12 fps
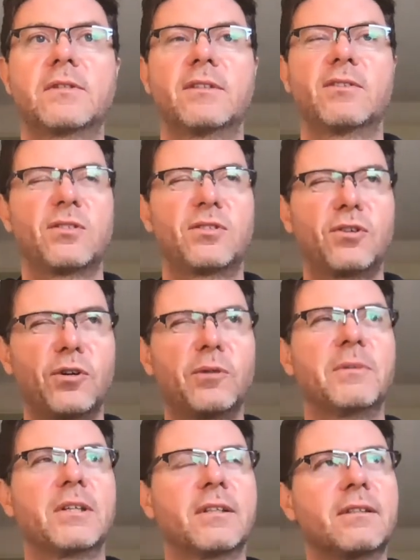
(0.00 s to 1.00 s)
and there's a
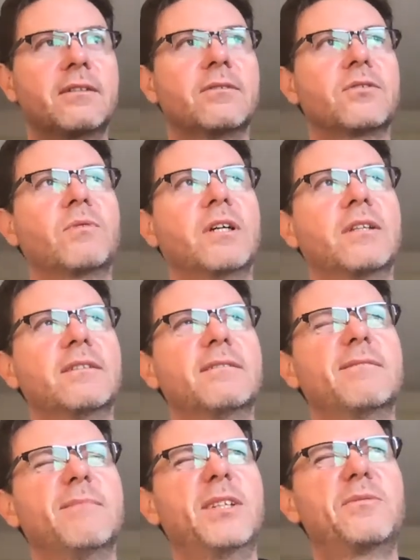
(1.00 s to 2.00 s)
term that goes around that
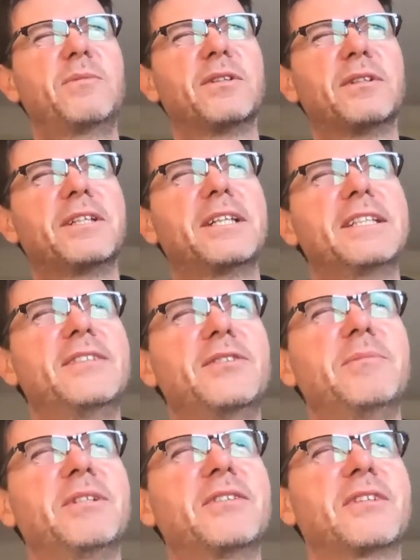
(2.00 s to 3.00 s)
makes me a little uneasy
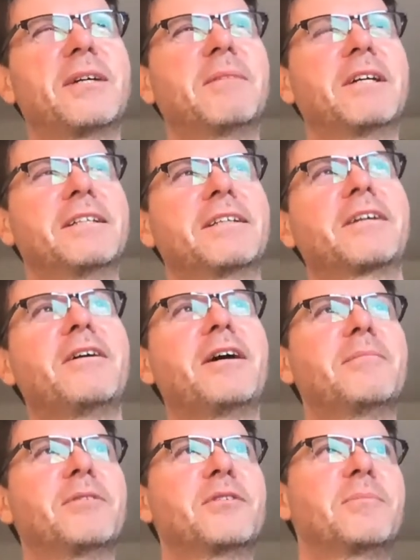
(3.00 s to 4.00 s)
because I'm not an
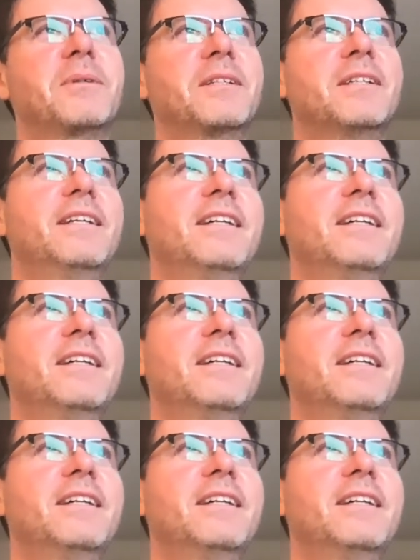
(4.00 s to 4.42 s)
economist, but